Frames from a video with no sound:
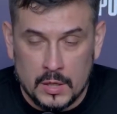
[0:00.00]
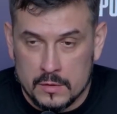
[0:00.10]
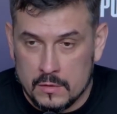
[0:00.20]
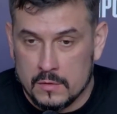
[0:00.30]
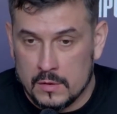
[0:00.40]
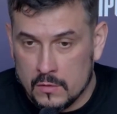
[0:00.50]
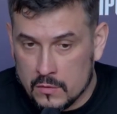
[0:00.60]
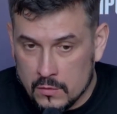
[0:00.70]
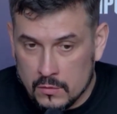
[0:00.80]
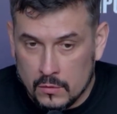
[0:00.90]
the
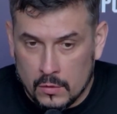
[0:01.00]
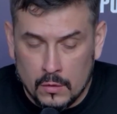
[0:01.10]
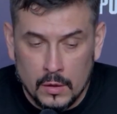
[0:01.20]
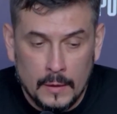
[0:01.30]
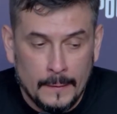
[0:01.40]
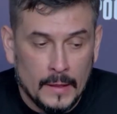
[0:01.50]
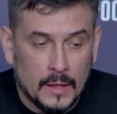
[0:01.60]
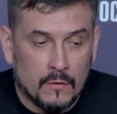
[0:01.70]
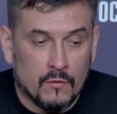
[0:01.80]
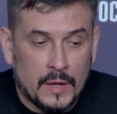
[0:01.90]
coordination headquarters
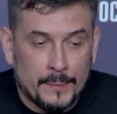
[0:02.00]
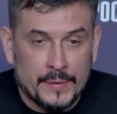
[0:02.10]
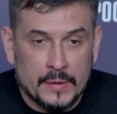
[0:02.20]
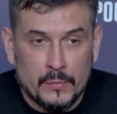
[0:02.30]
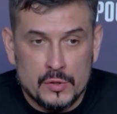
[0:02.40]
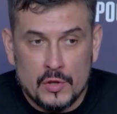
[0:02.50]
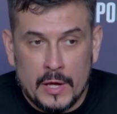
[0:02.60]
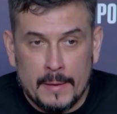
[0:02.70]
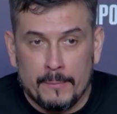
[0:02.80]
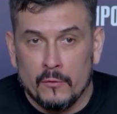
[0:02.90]
still adheres to the
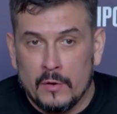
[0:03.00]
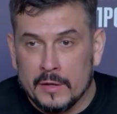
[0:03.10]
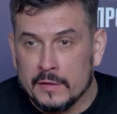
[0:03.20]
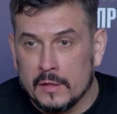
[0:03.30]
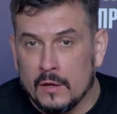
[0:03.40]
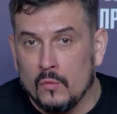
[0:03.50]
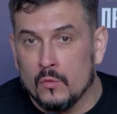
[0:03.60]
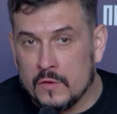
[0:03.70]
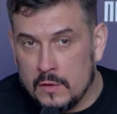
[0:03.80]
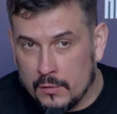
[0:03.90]

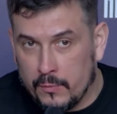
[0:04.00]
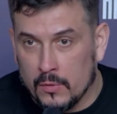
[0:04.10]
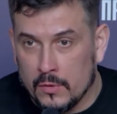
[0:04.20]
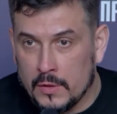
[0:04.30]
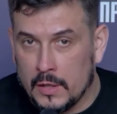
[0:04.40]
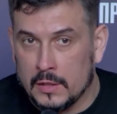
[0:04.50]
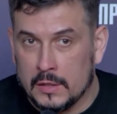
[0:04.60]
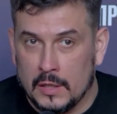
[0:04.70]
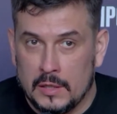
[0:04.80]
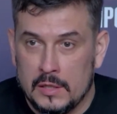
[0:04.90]
potential idea of
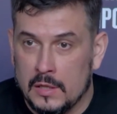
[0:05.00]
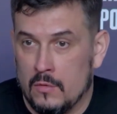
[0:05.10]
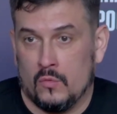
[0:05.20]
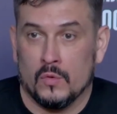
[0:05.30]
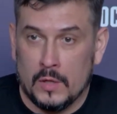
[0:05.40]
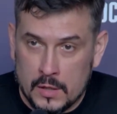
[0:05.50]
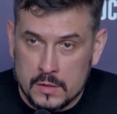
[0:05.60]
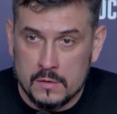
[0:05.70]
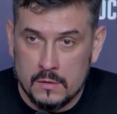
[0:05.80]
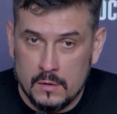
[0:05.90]
exchange
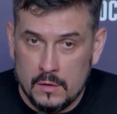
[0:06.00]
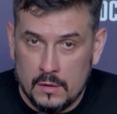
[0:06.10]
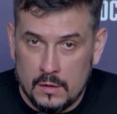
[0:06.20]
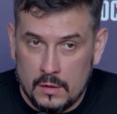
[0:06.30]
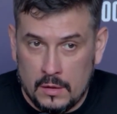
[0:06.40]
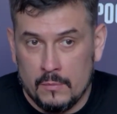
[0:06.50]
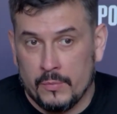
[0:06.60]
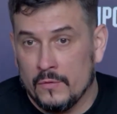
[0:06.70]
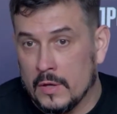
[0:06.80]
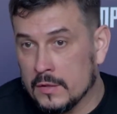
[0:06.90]
all against all.
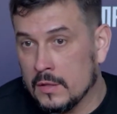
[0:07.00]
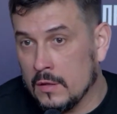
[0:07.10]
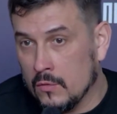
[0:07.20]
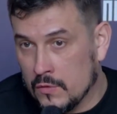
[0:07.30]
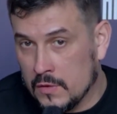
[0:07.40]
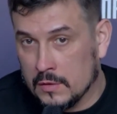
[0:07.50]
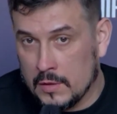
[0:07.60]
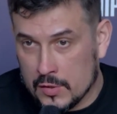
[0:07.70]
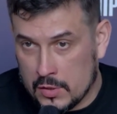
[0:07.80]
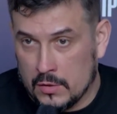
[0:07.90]
This
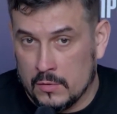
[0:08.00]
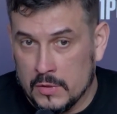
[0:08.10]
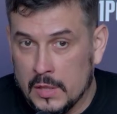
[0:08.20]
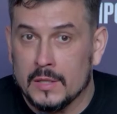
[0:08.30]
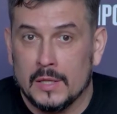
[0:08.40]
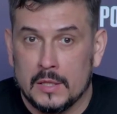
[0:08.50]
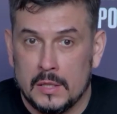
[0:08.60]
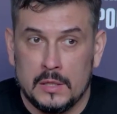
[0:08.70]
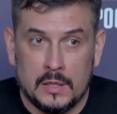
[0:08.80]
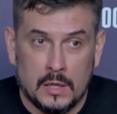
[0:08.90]
idea
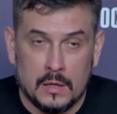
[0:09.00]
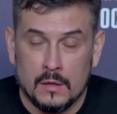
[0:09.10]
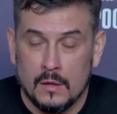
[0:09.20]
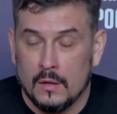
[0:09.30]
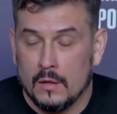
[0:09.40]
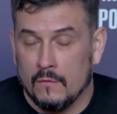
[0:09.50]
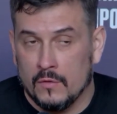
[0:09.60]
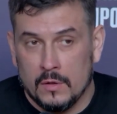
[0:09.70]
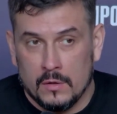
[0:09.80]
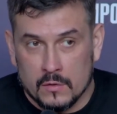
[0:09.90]
contemplates
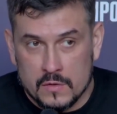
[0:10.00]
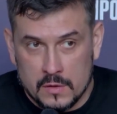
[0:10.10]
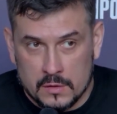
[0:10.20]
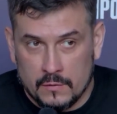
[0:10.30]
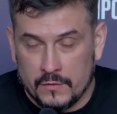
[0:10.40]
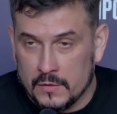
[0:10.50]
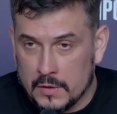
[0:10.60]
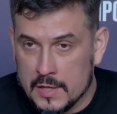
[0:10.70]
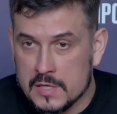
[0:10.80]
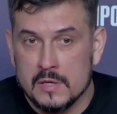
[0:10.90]
return of all
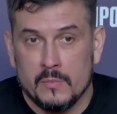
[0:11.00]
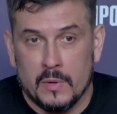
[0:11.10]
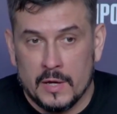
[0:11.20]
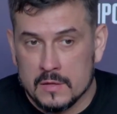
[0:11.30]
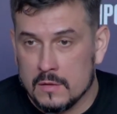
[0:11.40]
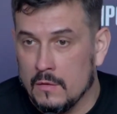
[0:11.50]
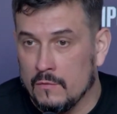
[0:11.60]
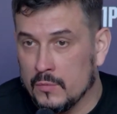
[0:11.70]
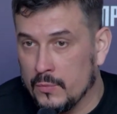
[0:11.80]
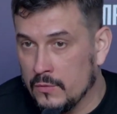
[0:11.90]
of the Russian
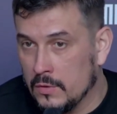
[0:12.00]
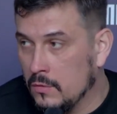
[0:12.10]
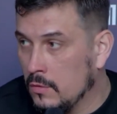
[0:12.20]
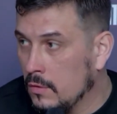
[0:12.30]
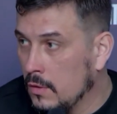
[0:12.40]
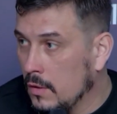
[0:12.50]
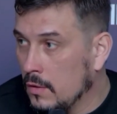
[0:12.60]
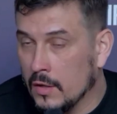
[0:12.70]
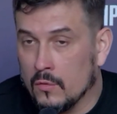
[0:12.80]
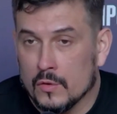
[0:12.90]
prisoners of war
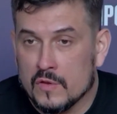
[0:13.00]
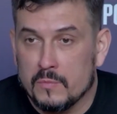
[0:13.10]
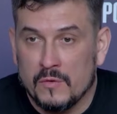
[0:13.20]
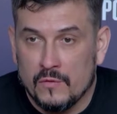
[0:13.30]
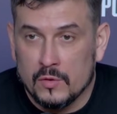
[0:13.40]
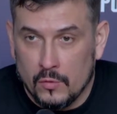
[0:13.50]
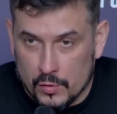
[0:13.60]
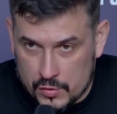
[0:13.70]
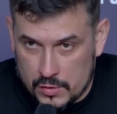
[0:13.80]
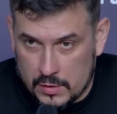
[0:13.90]
to Russia
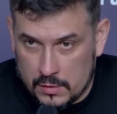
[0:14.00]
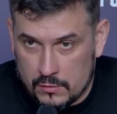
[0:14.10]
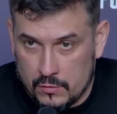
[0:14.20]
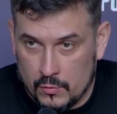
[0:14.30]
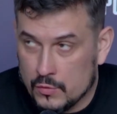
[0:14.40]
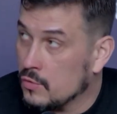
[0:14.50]
and